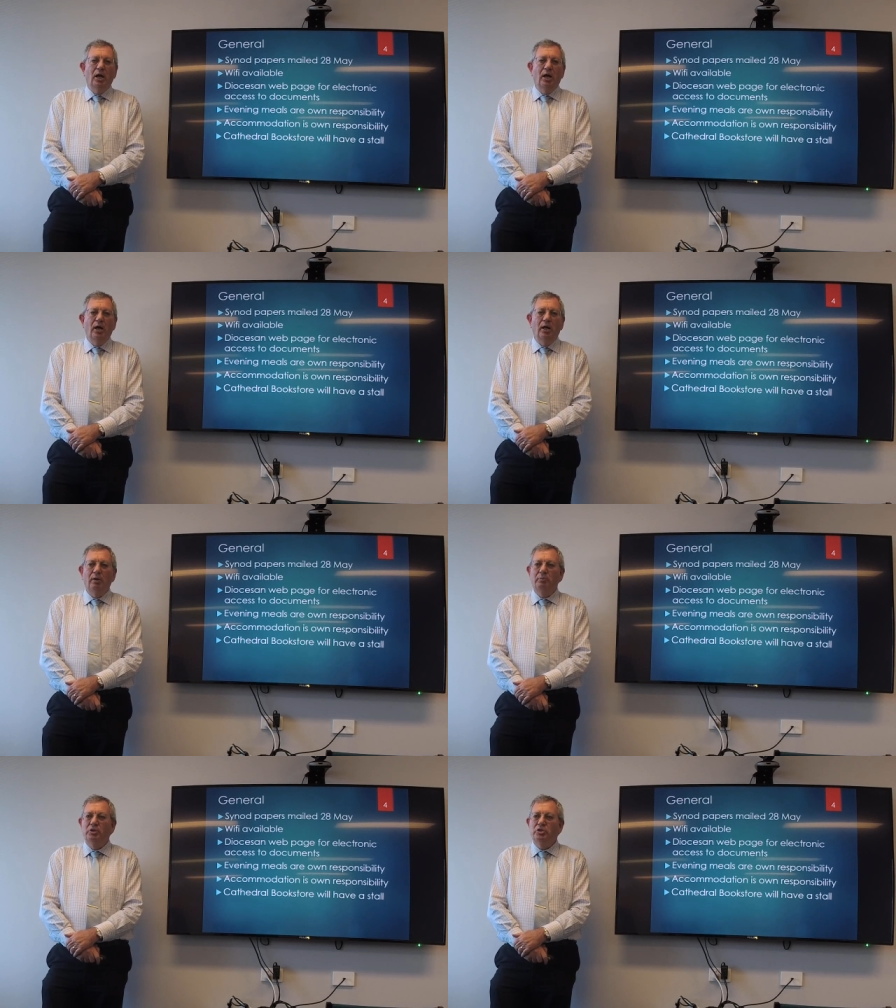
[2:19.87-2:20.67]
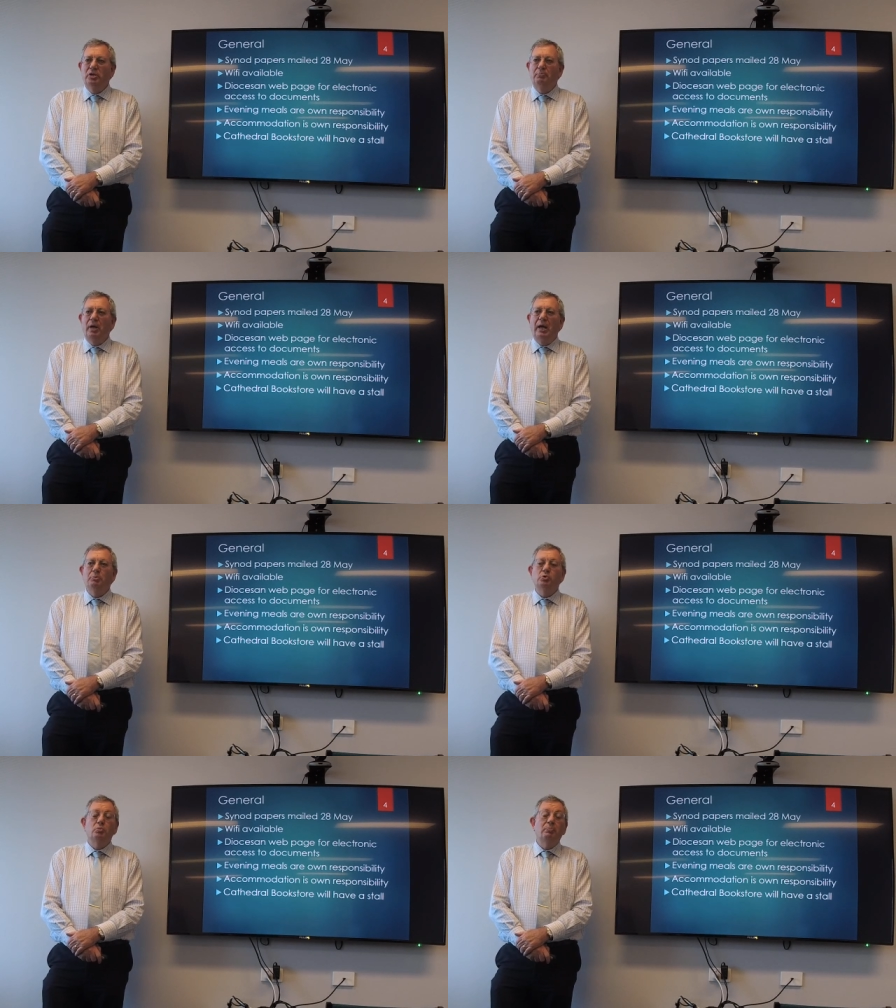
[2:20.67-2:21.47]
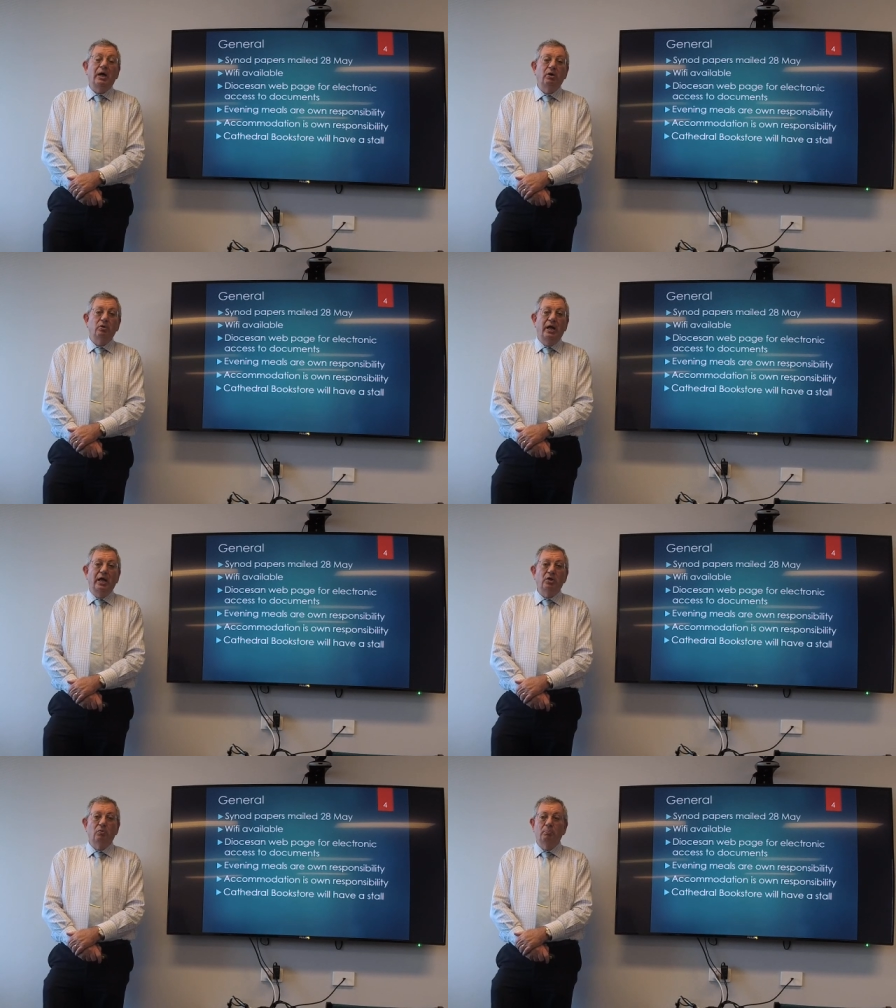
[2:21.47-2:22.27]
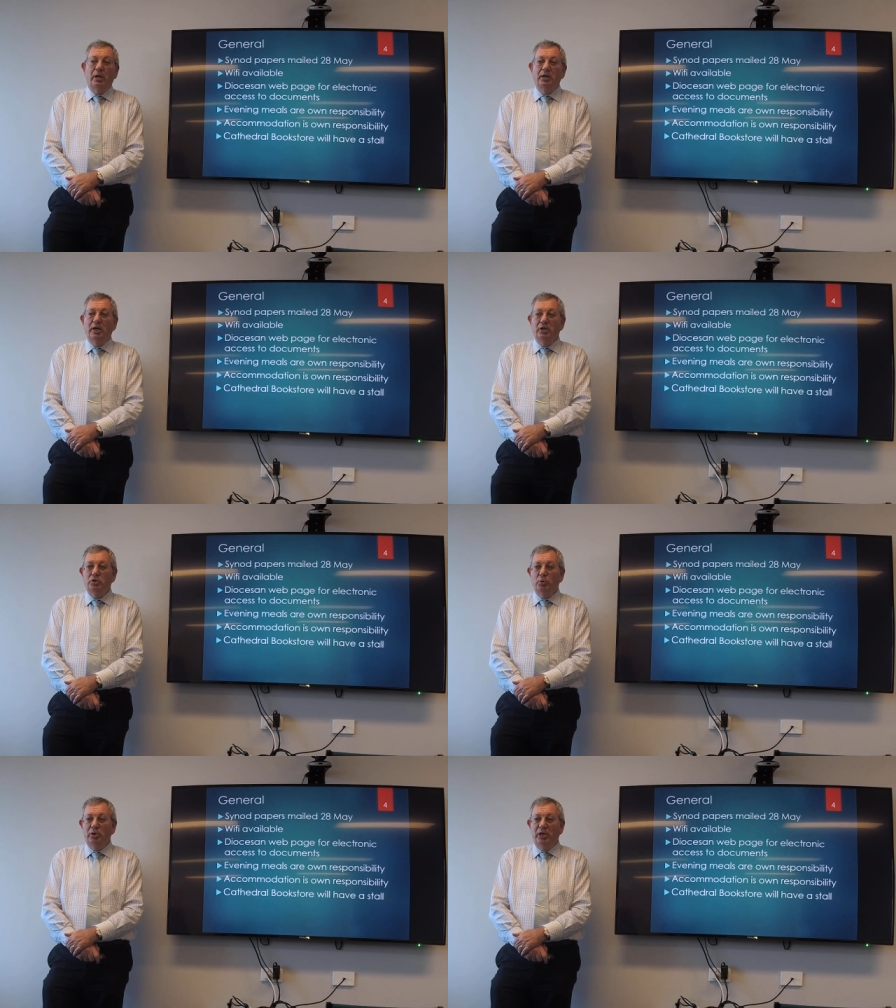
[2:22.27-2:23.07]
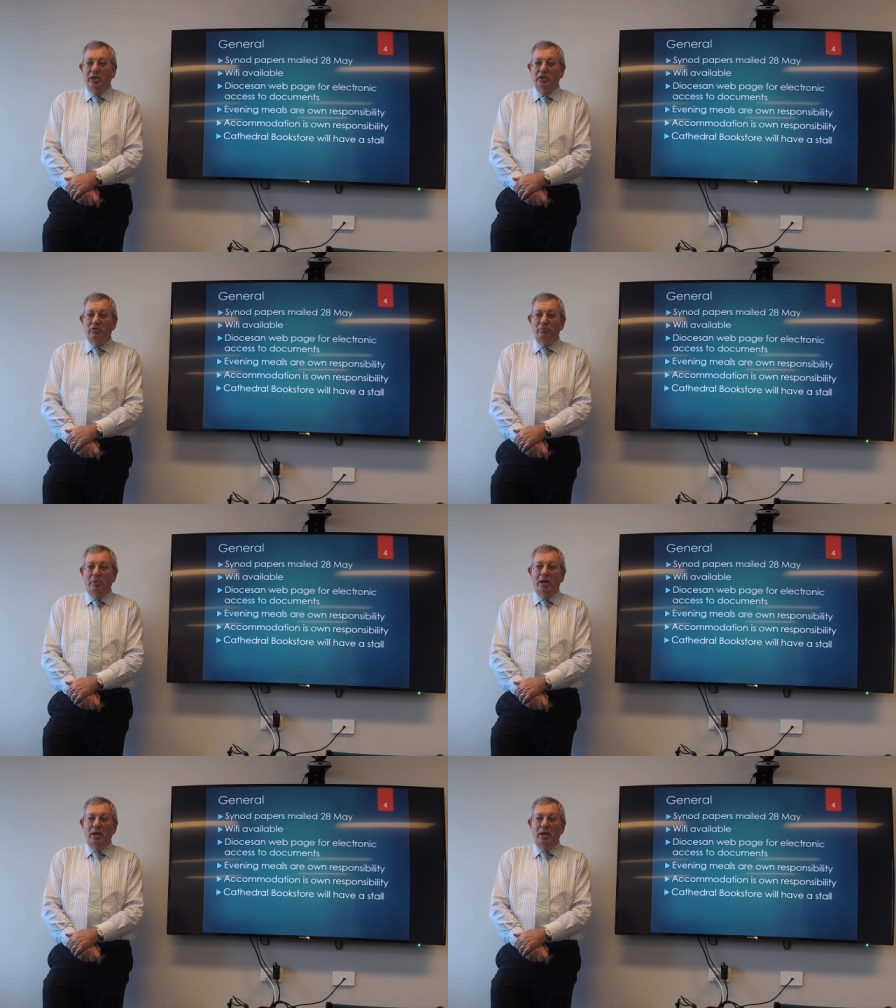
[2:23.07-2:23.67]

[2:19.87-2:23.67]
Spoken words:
The Synod papers were mailed out on Monday the 28th of